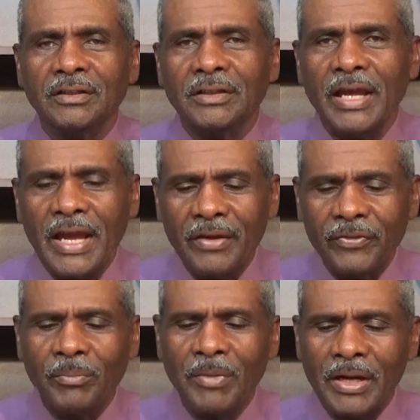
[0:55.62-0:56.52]
To have
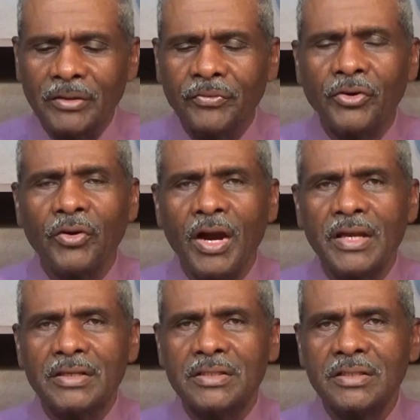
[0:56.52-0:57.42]
the mind of
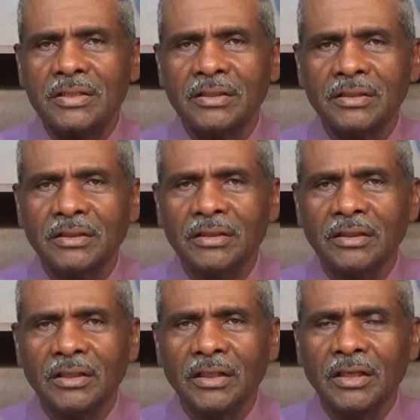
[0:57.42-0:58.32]
Christ
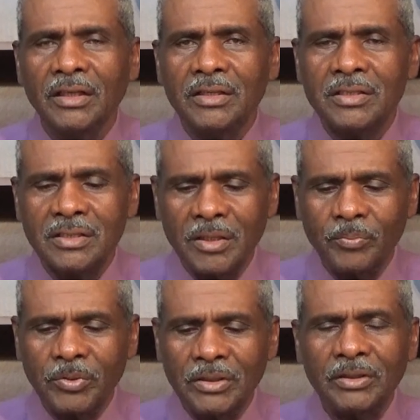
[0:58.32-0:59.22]
is
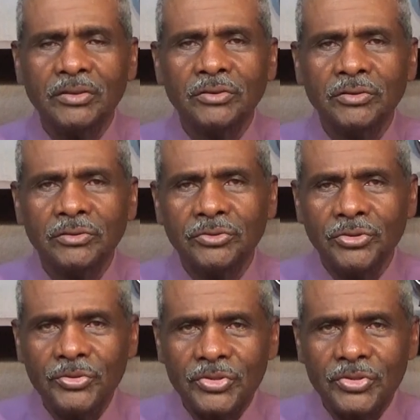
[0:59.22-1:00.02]
simply to